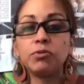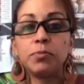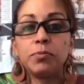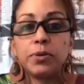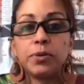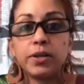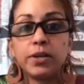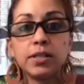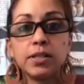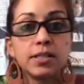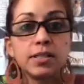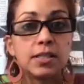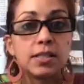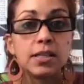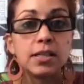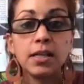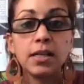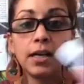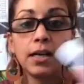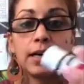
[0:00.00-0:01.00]
put
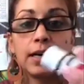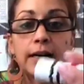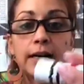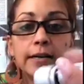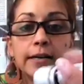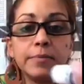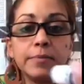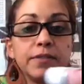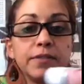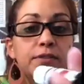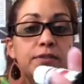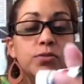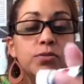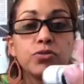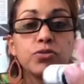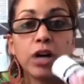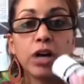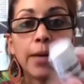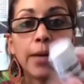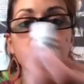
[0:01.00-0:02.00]
a few
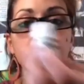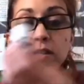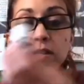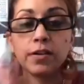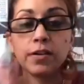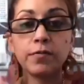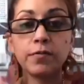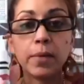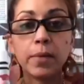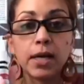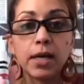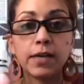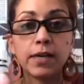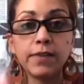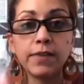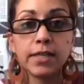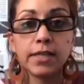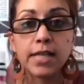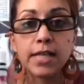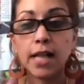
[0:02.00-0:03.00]
drops of my
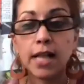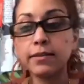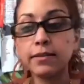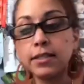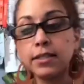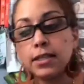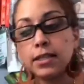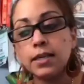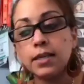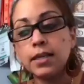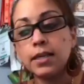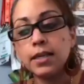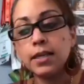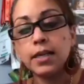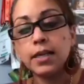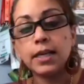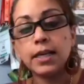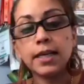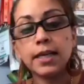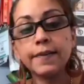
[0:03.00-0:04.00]
Vitality,
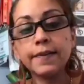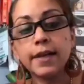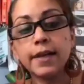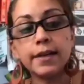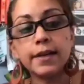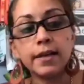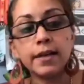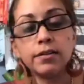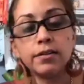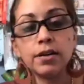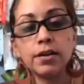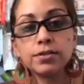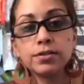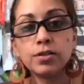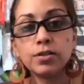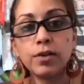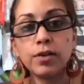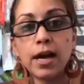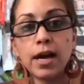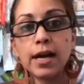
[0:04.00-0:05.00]
and then I'll
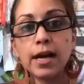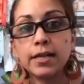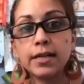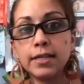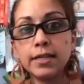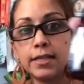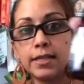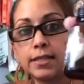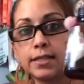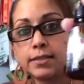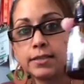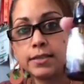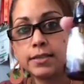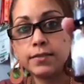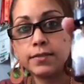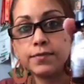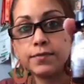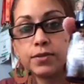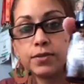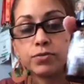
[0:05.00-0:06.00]
also add in
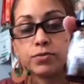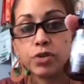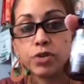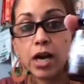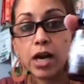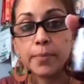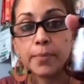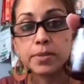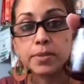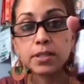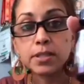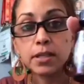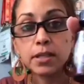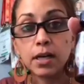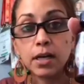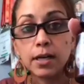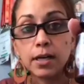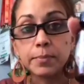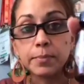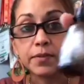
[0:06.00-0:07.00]
a few drops
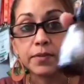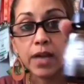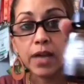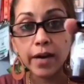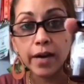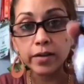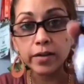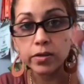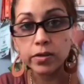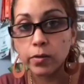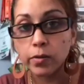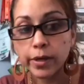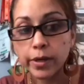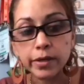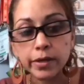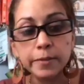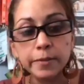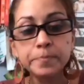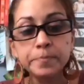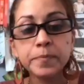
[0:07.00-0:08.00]
of carrier
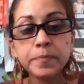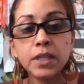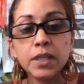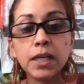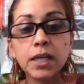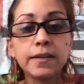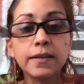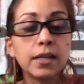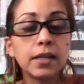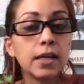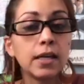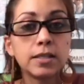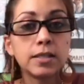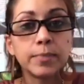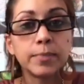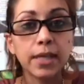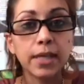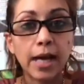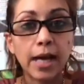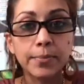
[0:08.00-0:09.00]
oil, and then that's
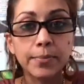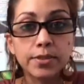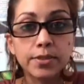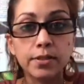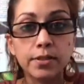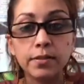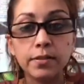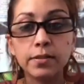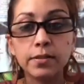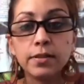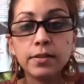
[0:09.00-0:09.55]
my capsule.